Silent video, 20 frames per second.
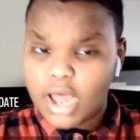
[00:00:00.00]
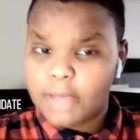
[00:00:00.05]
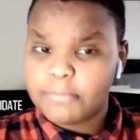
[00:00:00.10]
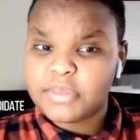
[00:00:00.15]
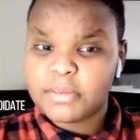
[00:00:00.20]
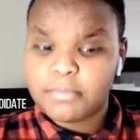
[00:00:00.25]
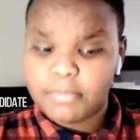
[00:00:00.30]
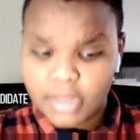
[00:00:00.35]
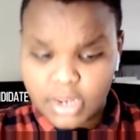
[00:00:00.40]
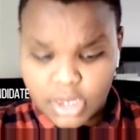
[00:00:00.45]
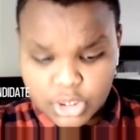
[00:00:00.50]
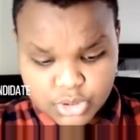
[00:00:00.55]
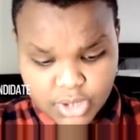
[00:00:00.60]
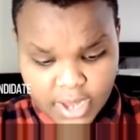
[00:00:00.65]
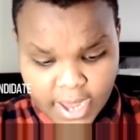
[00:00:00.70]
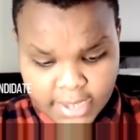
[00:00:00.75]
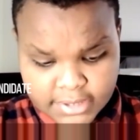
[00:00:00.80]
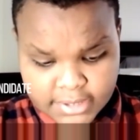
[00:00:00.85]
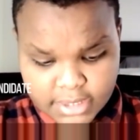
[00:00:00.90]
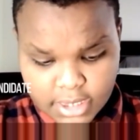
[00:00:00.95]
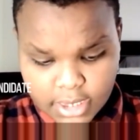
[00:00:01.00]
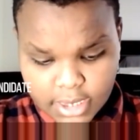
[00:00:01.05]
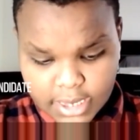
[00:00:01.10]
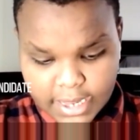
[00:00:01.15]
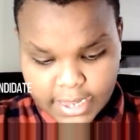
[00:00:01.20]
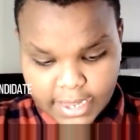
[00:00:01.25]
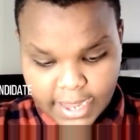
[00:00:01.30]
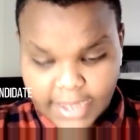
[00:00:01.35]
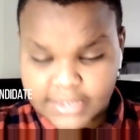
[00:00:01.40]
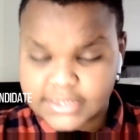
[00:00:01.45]
I'm committed to anti uh,
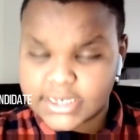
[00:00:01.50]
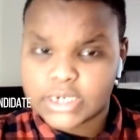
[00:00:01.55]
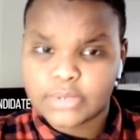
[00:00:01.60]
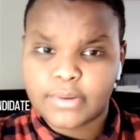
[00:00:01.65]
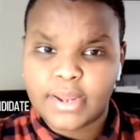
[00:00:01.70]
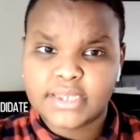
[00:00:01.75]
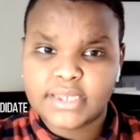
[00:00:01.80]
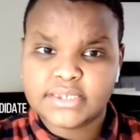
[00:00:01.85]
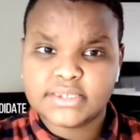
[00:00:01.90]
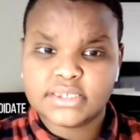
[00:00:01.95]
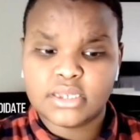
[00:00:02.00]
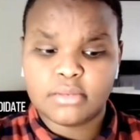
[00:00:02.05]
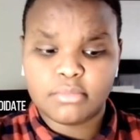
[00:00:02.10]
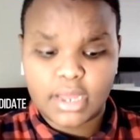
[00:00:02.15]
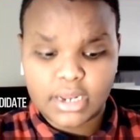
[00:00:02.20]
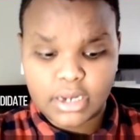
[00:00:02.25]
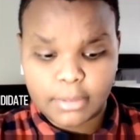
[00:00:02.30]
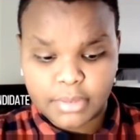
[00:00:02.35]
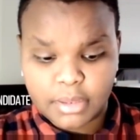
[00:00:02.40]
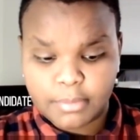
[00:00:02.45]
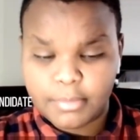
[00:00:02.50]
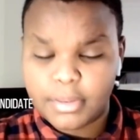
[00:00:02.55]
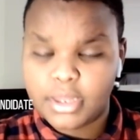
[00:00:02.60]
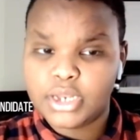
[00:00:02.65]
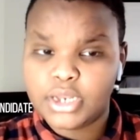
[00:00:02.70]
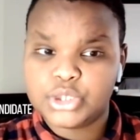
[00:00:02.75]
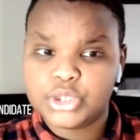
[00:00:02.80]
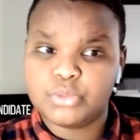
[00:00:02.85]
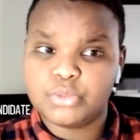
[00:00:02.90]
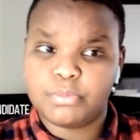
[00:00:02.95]
anti racism, and I'm
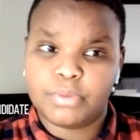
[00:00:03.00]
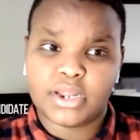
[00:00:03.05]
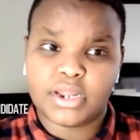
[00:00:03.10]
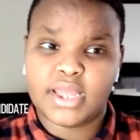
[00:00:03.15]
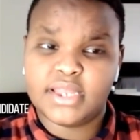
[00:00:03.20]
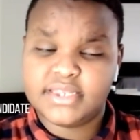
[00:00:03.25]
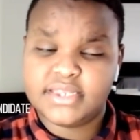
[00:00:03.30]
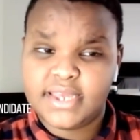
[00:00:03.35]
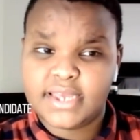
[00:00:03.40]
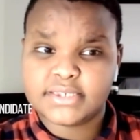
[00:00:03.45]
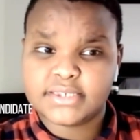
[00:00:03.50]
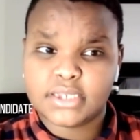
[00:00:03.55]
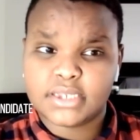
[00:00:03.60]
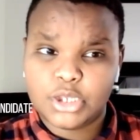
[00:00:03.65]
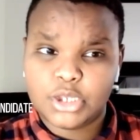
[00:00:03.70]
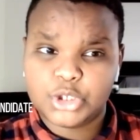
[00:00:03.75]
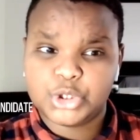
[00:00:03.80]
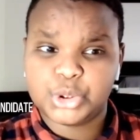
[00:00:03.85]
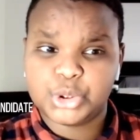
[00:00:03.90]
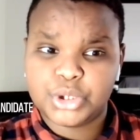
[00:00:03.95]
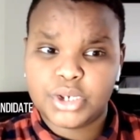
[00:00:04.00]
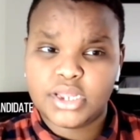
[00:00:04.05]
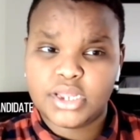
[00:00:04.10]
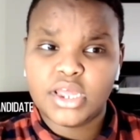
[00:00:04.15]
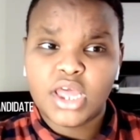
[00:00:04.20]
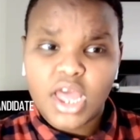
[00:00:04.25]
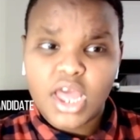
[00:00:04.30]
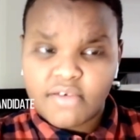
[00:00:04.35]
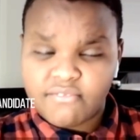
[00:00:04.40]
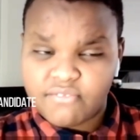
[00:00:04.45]
committed to bringing de escalation
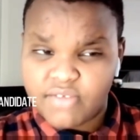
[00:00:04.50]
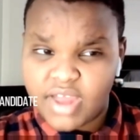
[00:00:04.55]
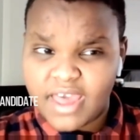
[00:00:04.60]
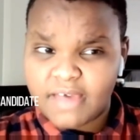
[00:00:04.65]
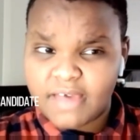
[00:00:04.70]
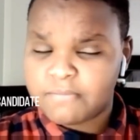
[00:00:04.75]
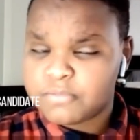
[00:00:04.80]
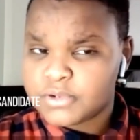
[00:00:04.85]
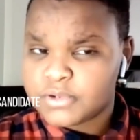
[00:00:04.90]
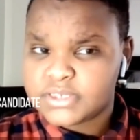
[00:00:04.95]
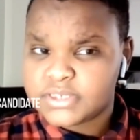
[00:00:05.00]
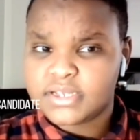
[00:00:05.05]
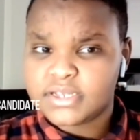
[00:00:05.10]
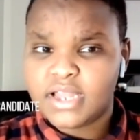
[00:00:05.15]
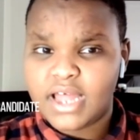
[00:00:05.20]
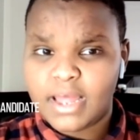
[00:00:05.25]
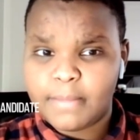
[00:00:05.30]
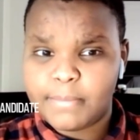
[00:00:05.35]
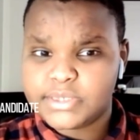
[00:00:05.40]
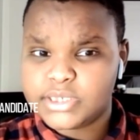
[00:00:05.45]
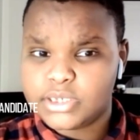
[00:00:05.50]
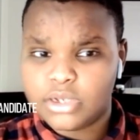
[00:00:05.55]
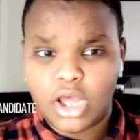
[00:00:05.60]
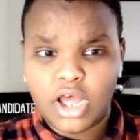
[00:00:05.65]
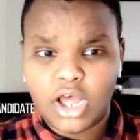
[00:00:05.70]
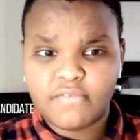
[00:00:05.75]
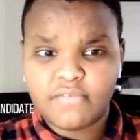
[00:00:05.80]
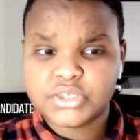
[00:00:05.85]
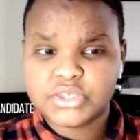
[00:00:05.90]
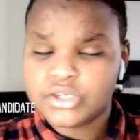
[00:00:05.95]
training for every single Edmonton
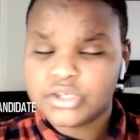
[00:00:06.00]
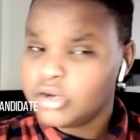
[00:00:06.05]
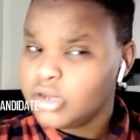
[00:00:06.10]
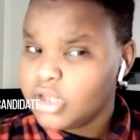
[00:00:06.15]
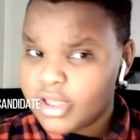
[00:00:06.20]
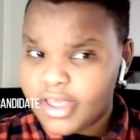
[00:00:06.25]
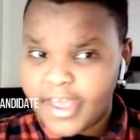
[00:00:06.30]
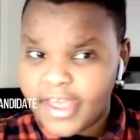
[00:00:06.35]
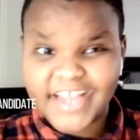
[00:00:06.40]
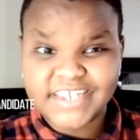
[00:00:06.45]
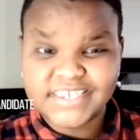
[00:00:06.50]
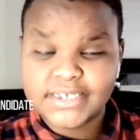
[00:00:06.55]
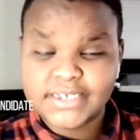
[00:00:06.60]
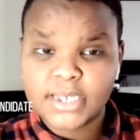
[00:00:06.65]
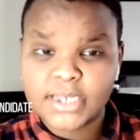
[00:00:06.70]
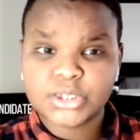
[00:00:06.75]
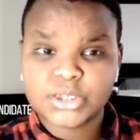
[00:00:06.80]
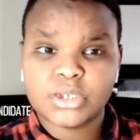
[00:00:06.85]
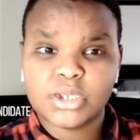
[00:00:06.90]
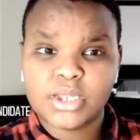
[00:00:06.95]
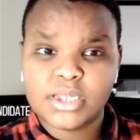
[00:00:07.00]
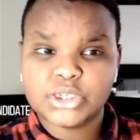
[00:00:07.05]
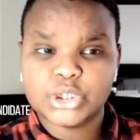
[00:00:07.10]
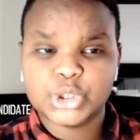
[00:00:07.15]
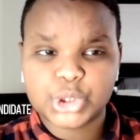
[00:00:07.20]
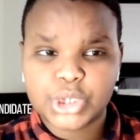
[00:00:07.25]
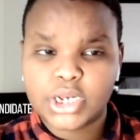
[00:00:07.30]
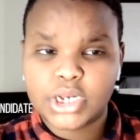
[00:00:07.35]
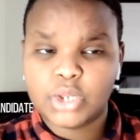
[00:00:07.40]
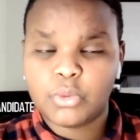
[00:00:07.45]
officer. And de
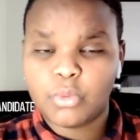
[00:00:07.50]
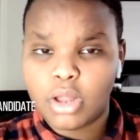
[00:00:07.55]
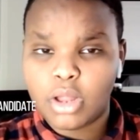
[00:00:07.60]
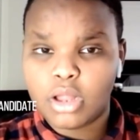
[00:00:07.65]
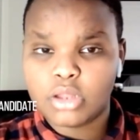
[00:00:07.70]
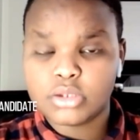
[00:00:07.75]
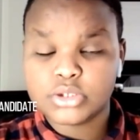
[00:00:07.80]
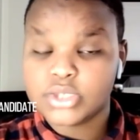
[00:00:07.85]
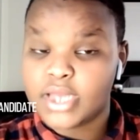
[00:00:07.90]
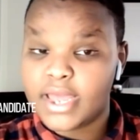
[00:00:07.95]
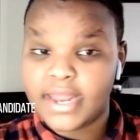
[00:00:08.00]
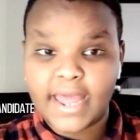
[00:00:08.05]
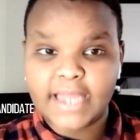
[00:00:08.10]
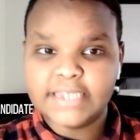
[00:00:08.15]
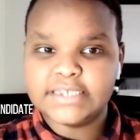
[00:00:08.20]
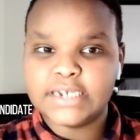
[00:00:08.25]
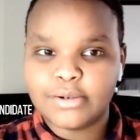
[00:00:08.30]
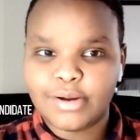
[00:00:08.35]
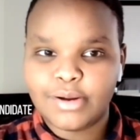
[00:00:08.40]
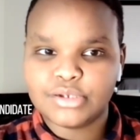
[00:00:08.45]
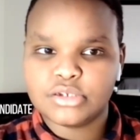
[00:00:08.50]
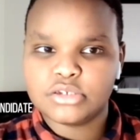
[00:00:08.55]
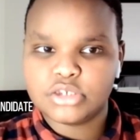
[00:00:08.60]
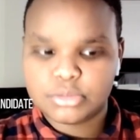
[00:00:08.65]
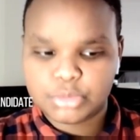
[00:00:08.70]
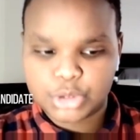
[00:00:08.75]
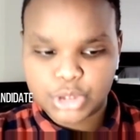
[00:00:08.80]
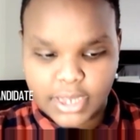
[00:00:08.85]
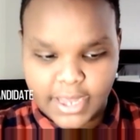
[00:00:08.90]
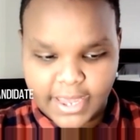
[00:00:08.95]
escalation training will also and anti
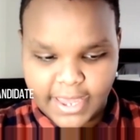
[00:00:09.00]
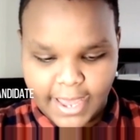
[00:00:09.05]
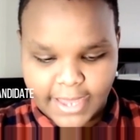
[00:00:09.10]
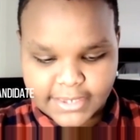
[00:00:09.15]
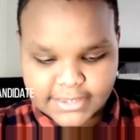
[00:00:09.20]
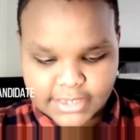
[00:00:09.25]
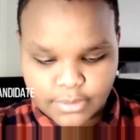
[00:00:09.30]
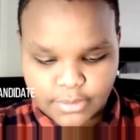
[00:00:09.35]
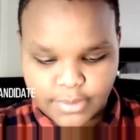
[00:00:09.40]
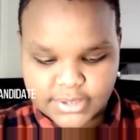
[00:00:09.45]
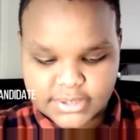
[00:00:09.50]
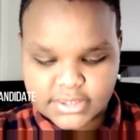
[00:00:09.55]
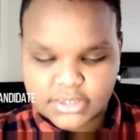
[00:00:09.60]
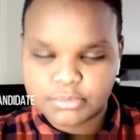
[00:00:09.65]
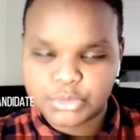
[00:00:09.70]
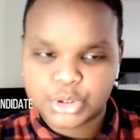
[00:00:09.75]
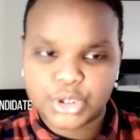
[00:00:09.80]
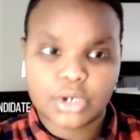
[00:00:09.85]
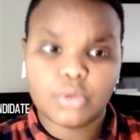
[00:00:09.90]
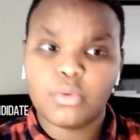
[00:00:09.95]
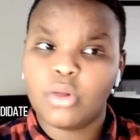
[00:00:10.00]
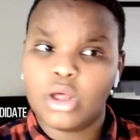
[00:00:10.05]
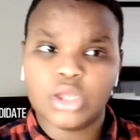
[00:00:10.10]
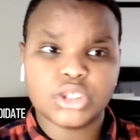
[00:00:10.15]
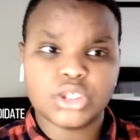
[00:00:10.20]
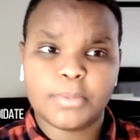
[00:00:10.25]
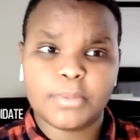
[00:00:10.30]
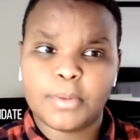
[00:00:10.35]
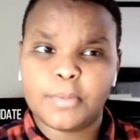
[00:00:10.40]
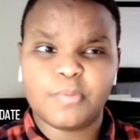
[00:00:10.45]
racism anti-racism training will
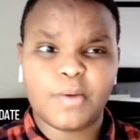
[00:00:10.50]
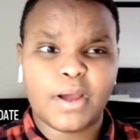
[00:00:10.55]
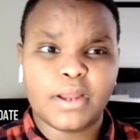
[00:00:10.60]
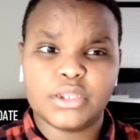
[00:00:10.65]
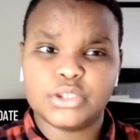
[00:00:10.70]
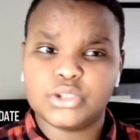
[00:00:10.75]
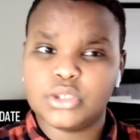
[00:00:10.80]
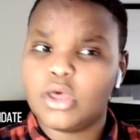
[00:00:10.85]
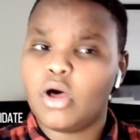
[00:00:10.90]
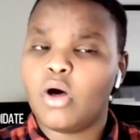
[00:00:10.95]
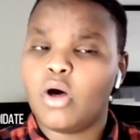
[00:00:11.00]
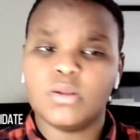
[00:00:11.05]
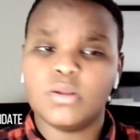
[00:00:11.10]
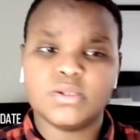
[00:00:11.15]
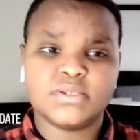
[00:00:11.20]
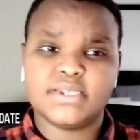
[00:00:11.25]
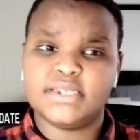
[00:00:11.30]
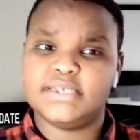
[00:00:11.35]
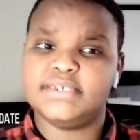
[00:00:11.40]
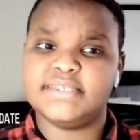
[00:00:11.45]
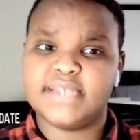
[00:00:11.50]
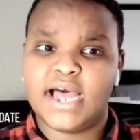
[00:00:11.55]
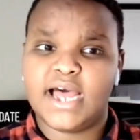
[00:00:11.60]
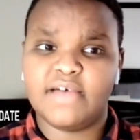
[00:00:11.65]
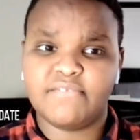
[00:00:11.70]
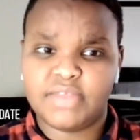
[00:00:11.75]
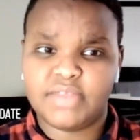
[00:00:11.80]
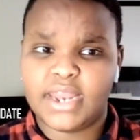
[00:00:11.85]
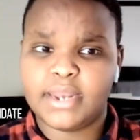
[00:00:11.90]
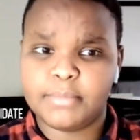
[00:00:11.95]
also be provided to all city
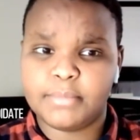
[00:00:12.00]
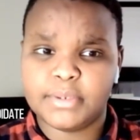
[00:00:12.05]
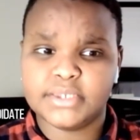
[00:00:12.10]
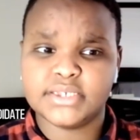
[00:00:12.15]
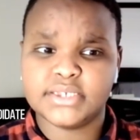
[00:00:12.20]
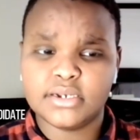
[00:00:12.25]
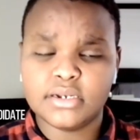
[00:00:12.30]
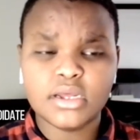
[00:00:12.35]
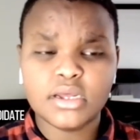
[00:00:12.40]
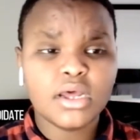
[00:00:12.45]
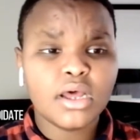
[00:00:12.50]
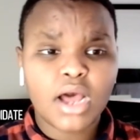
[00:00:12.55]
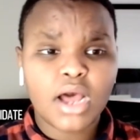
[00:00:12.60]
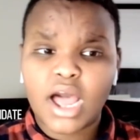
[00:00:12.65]
staff in Edmonton.